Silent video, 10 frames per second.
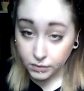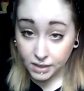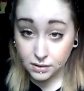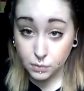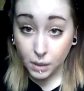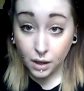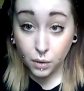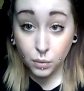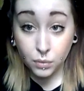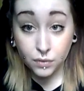They
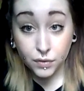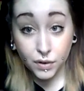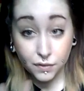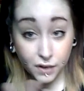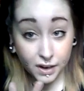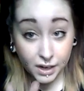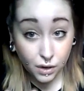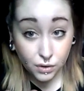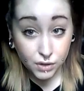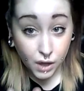swell for a very
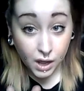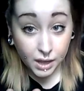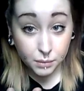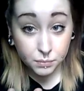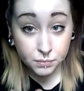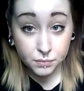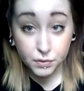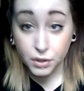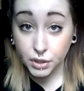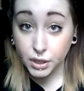long time,
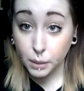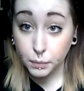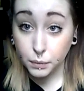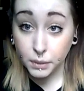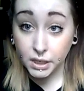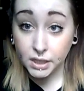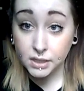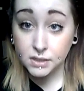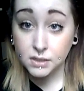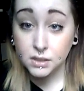for a good couple of
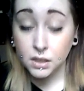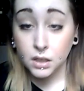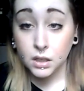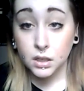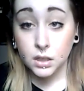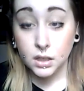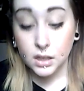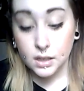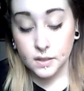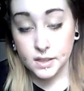weeks.
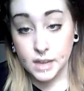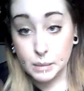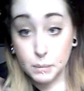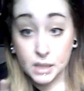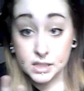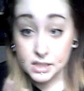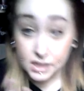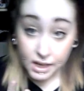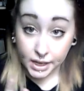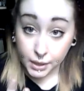They take months
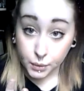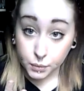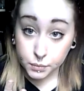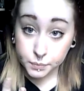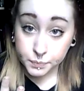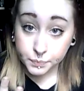to heal.